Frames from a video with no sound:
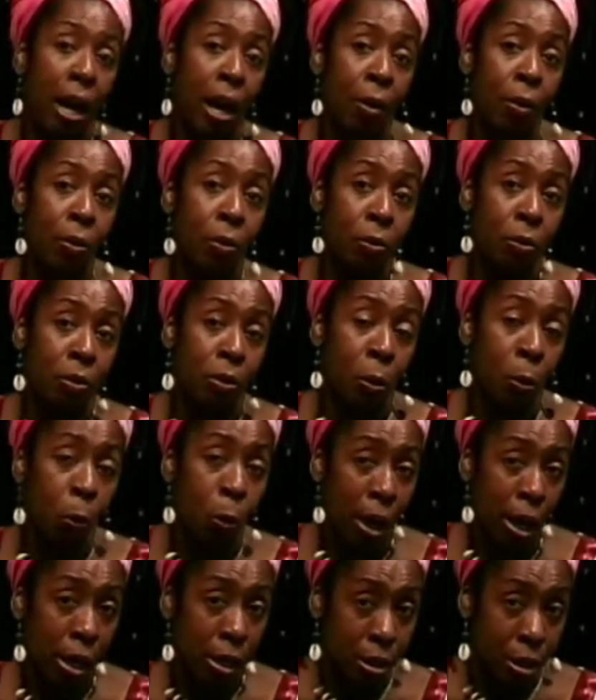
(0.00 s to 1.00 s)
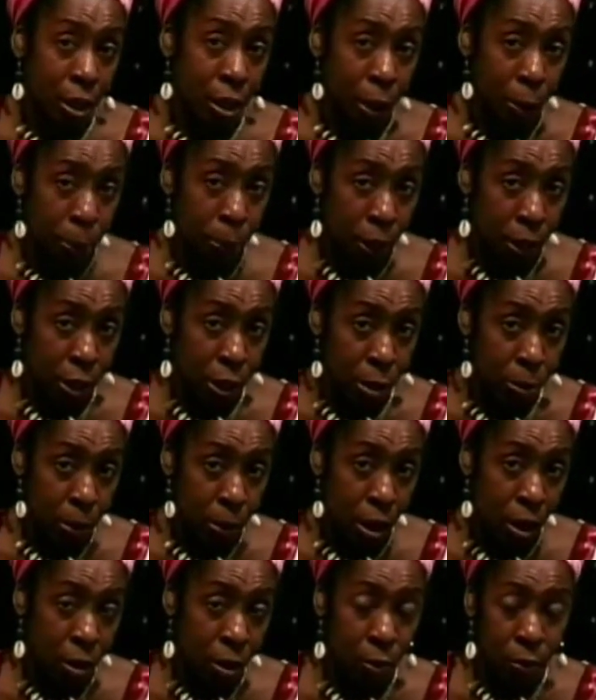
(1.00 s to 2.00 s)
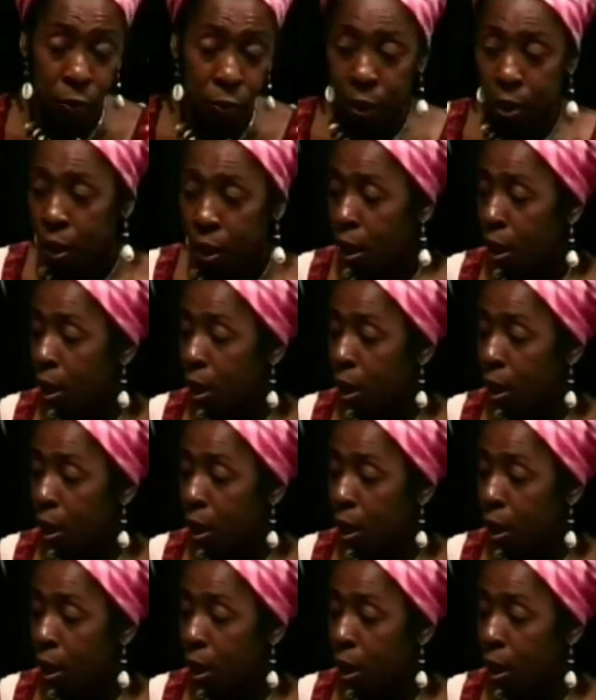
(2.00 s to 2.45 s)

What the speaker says: out quite a compendium of